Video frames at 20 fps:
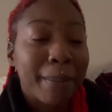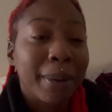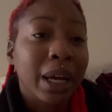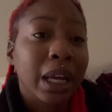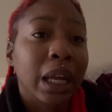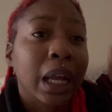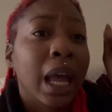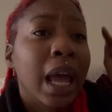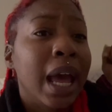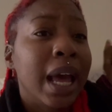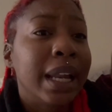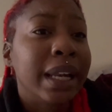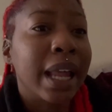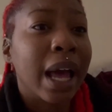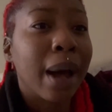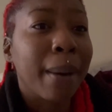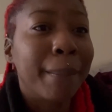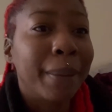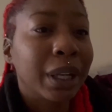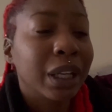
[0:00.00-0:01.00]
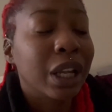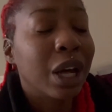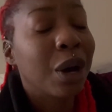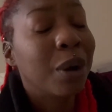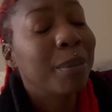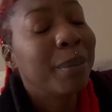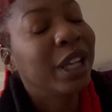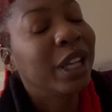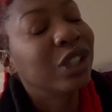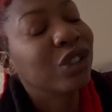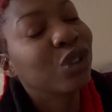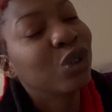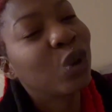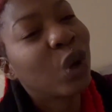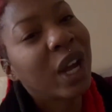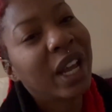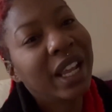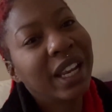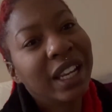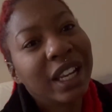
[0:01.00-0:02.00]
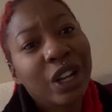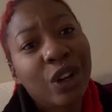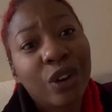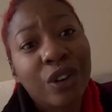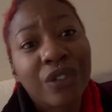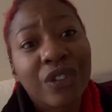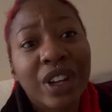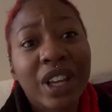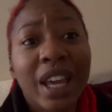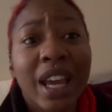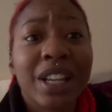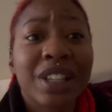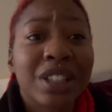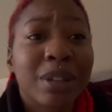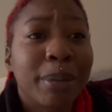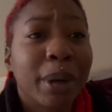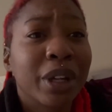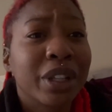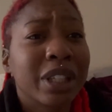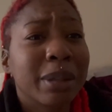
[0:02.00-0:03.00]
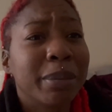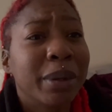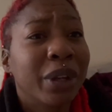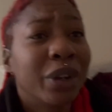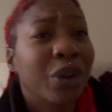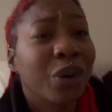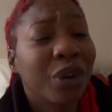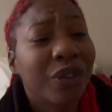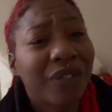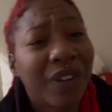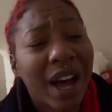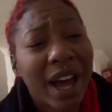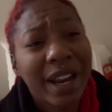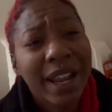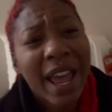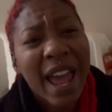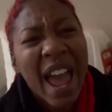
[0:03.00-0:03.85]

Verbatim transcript: button down below. Make sure you are hitting the notification bell to be notified